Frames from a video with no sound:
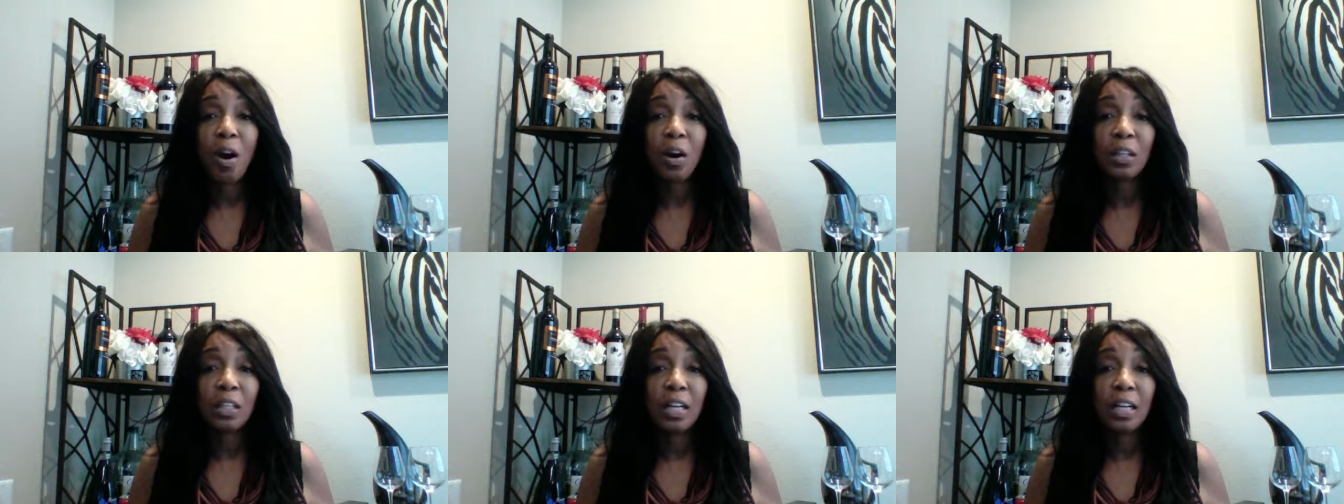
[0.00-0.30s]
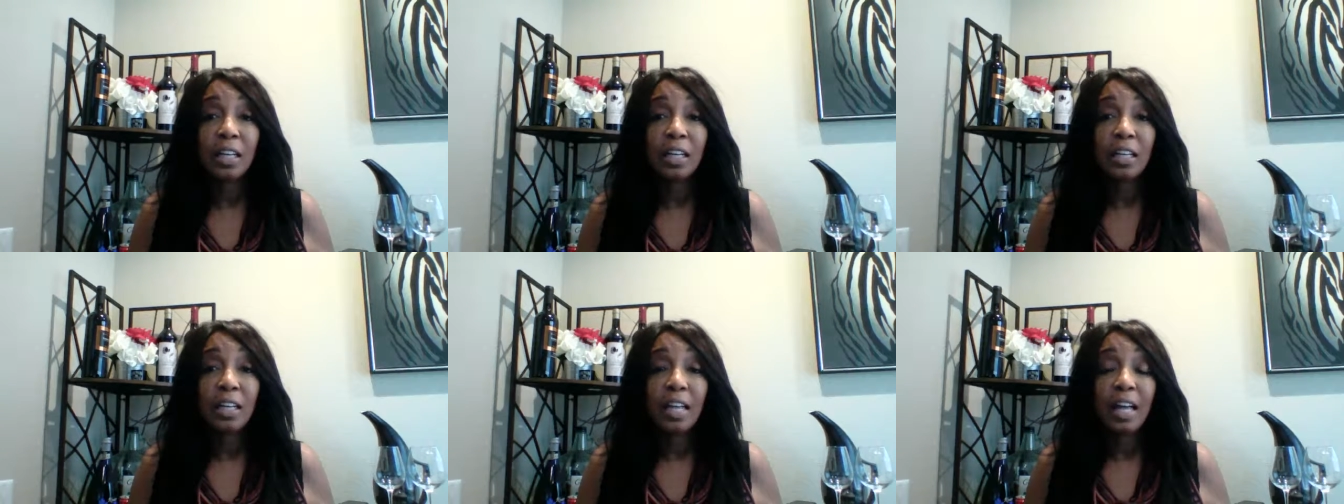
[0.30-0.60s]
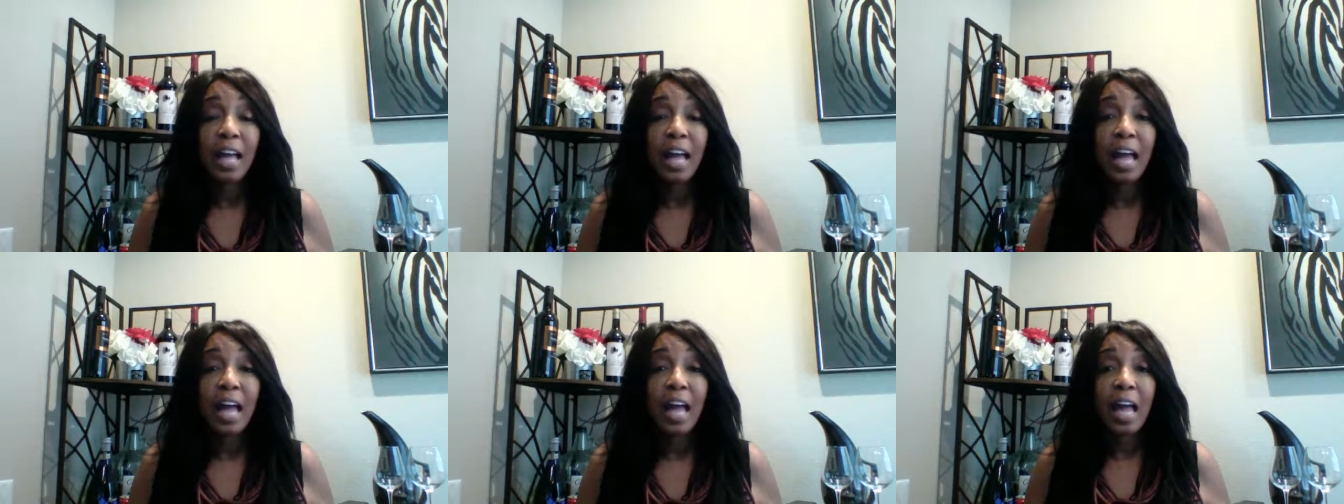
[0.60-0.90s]

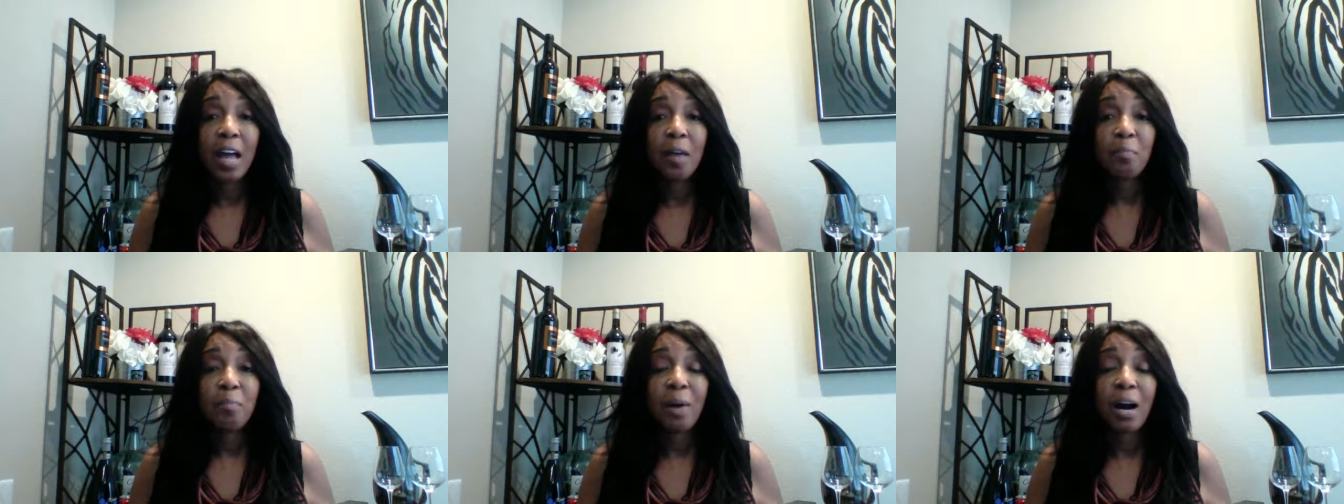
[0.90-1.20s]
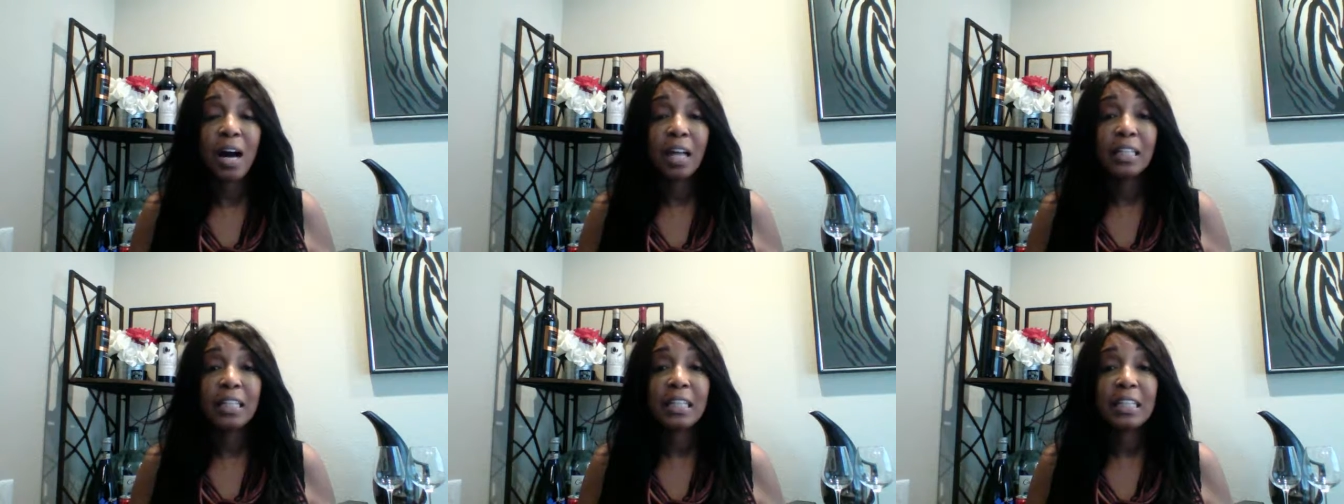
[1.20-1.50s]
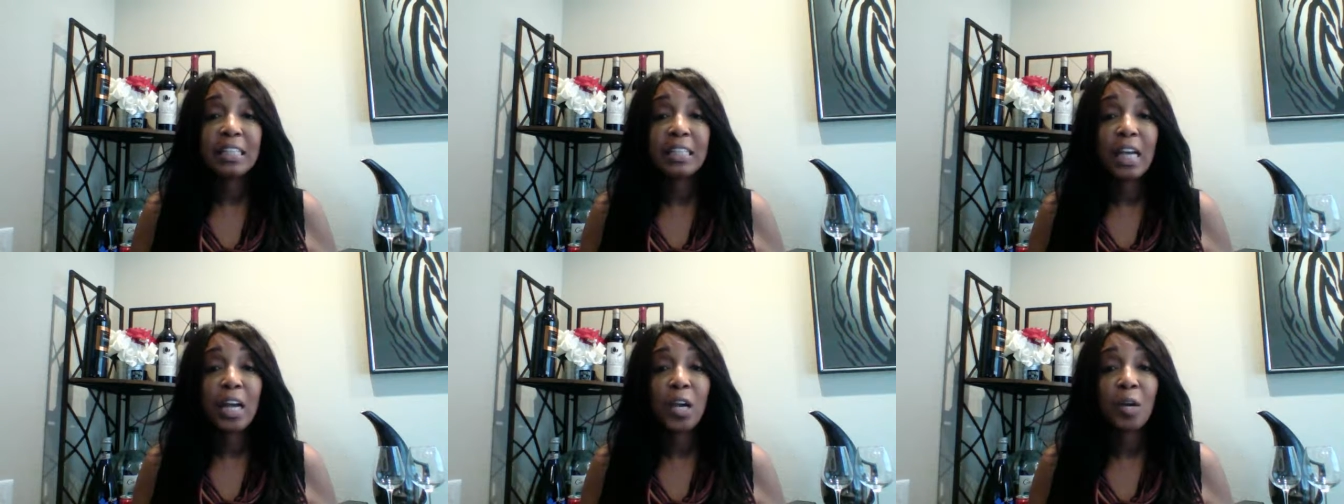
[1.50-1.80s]

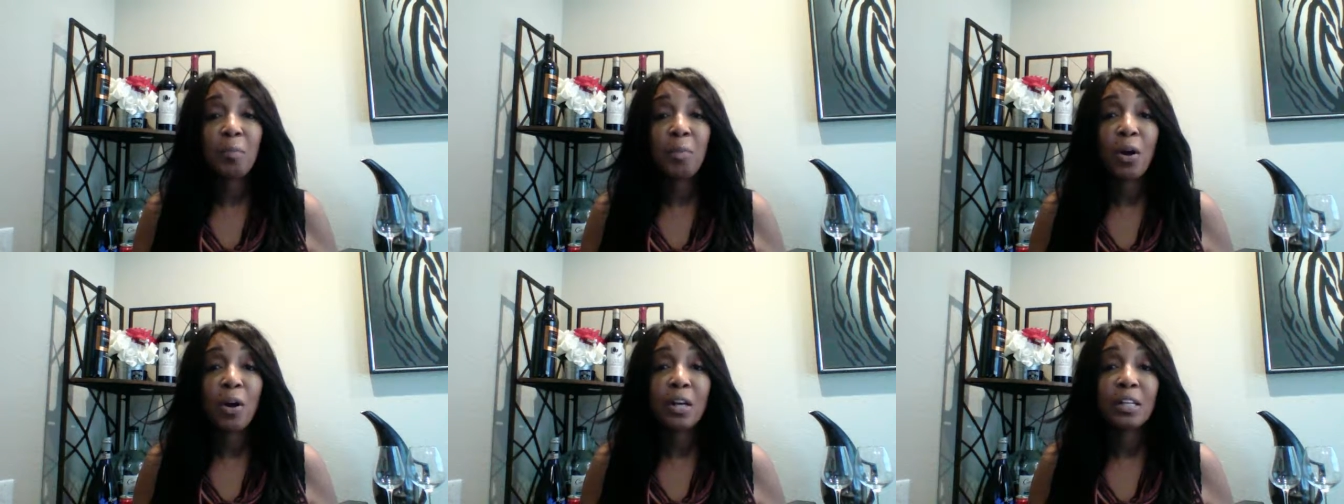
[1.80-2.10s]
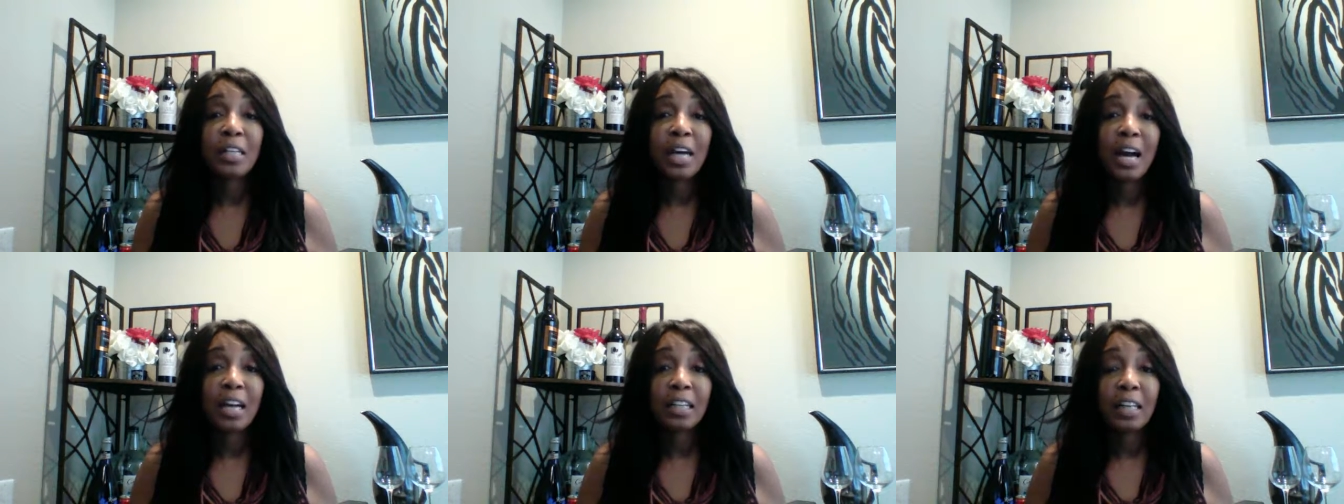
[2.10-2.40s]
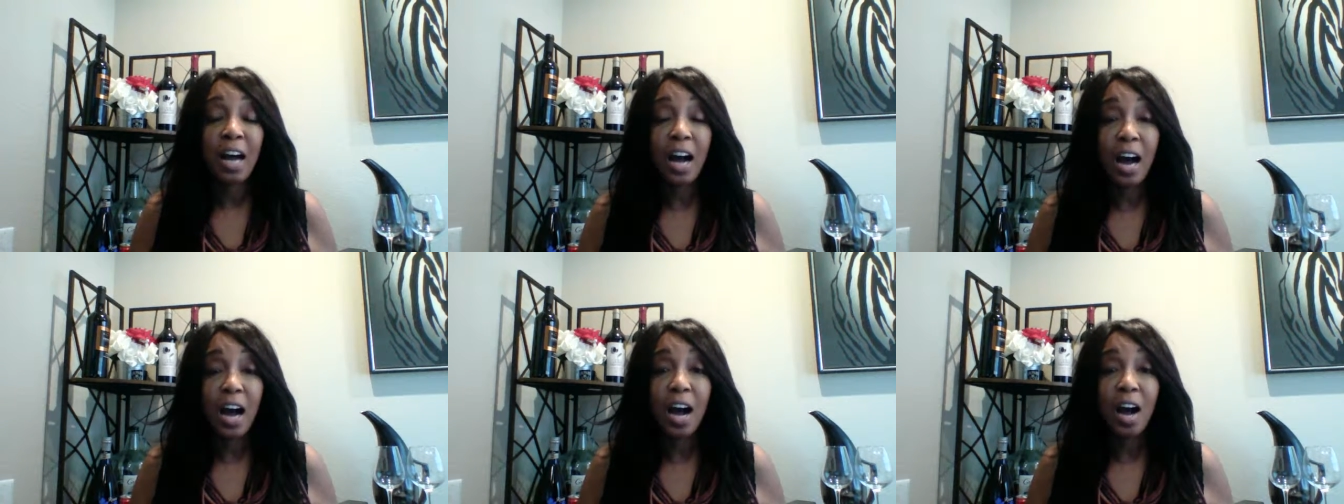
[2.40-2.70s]

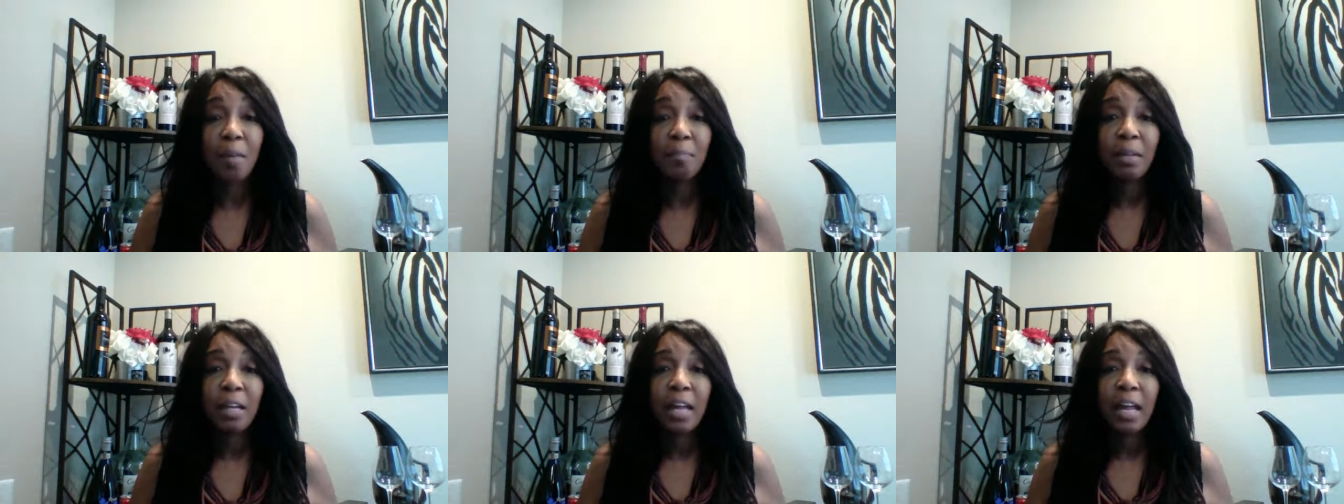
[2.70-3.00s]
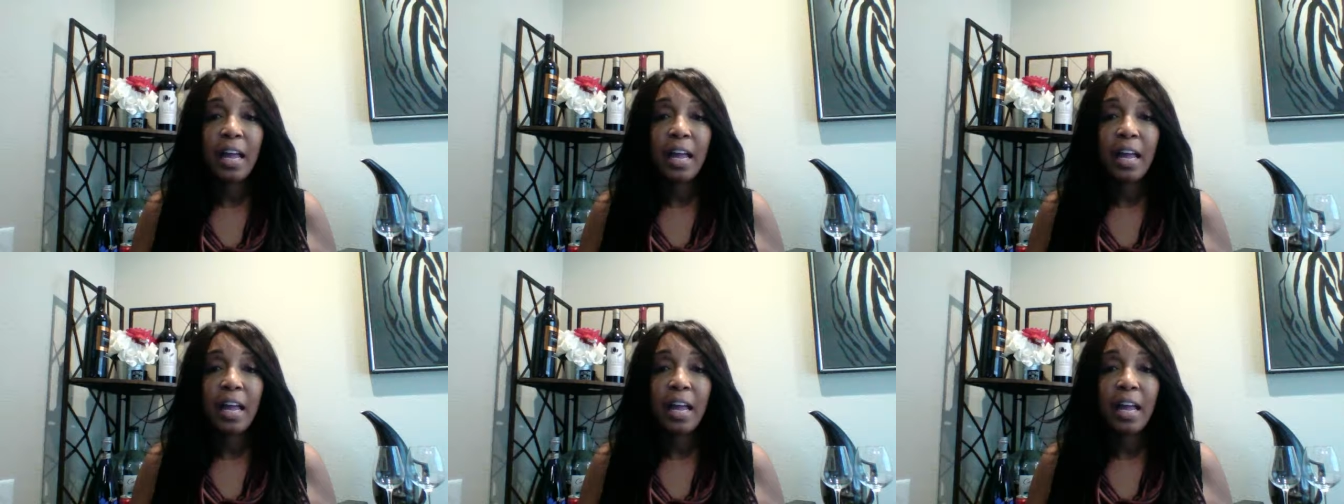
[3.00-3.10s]
paula@pollyshairbar.com,